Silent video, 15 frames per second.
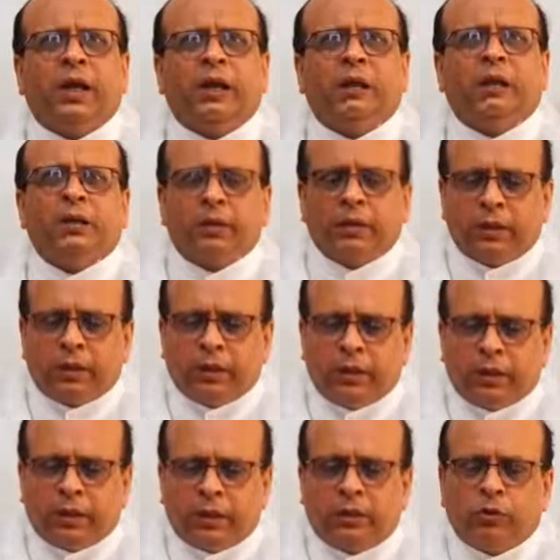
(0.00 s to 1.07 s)
at
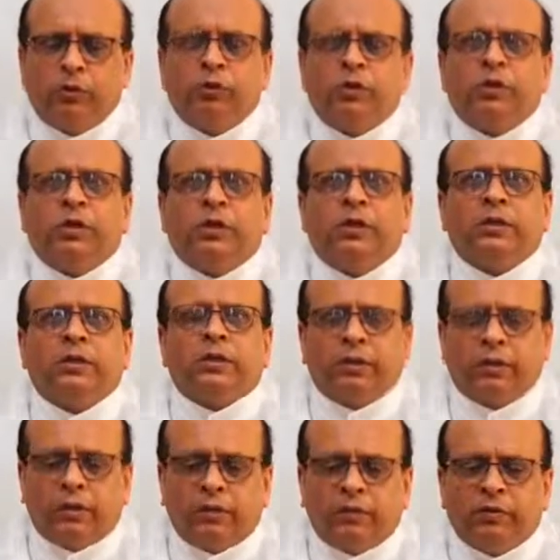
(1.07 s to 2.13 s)
a two-stage
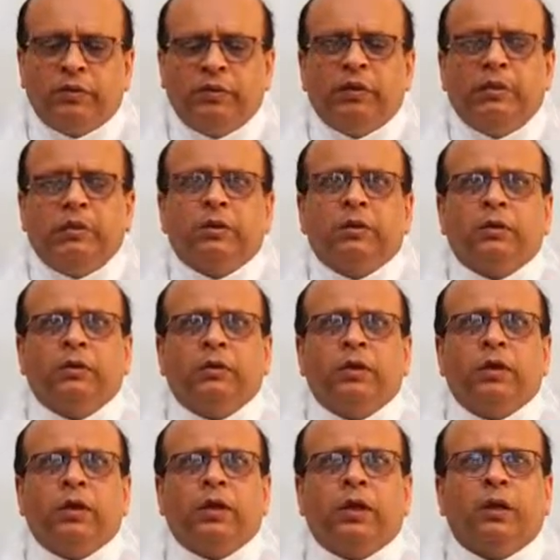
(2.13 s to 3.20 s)
revision
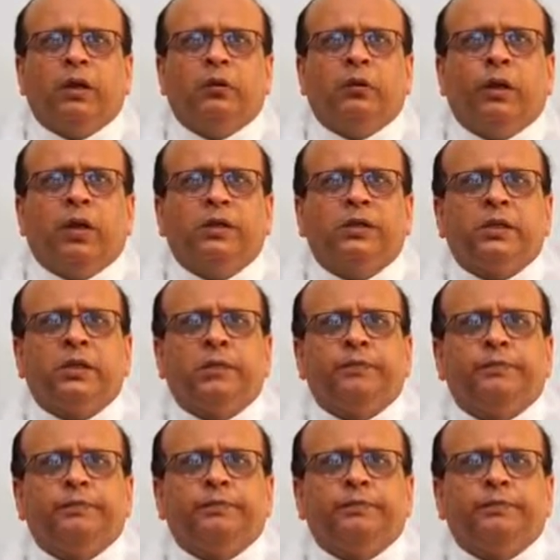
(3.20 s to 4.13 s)
total knee arthroplasty.